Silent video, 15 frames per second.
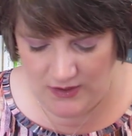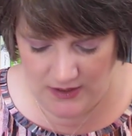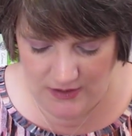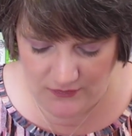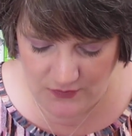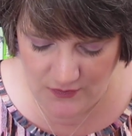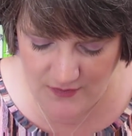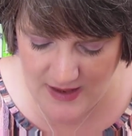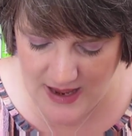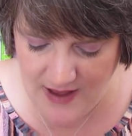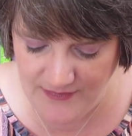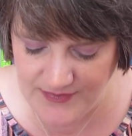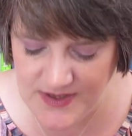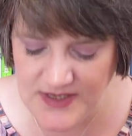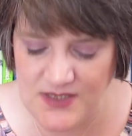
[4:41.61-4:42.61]
to get through
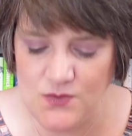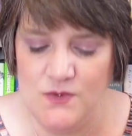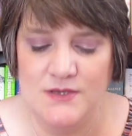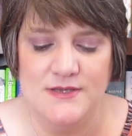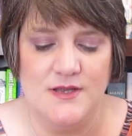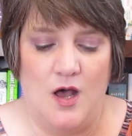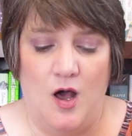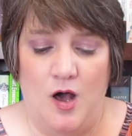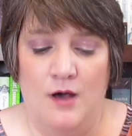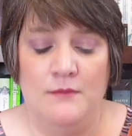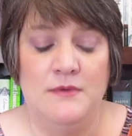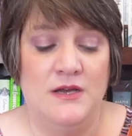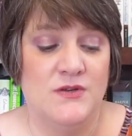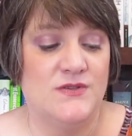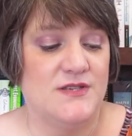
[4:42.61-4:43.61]
that. This one's
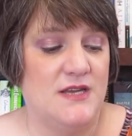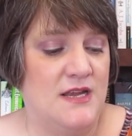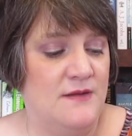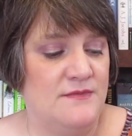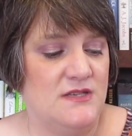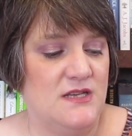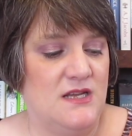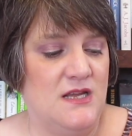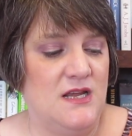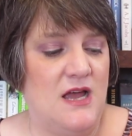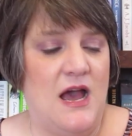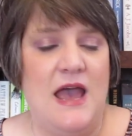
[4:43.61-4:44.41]
almost empty.